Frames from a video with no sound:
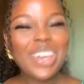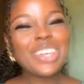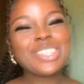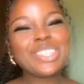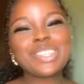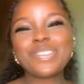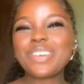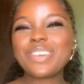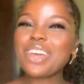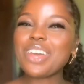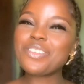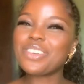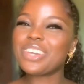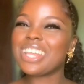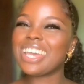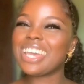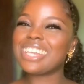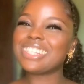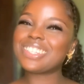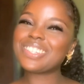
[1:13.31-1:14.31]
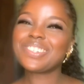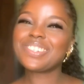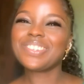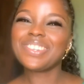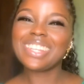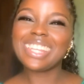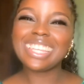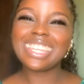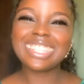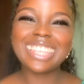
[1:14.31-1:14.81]
So without further
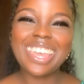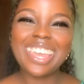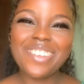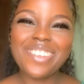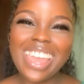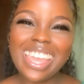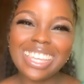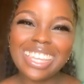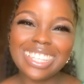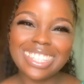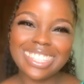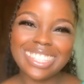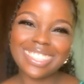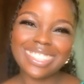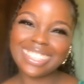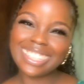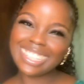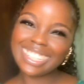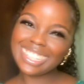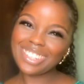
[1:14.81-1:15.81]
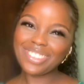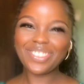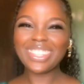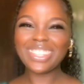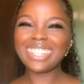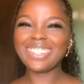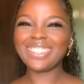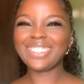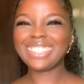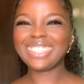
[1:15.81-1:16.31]
ado, let's get right into the video.